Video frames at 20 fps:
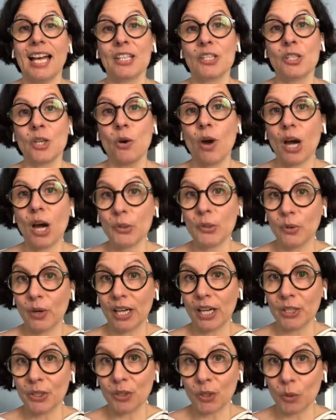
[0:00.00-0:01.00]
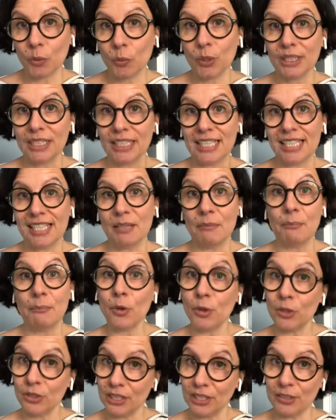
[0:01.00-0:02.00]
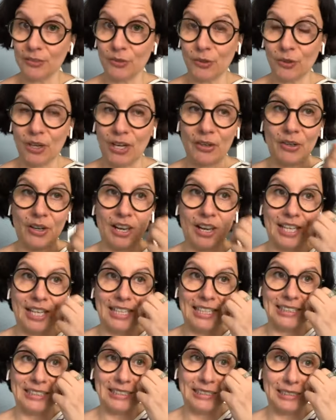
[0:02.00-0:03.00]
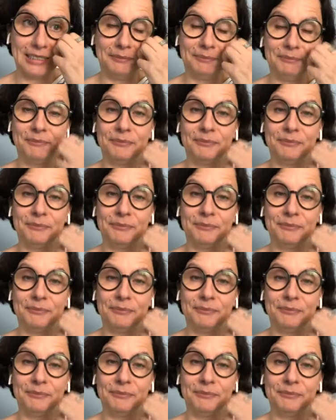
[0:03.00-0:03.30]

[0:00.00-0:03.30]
So how do I know what is important for our client?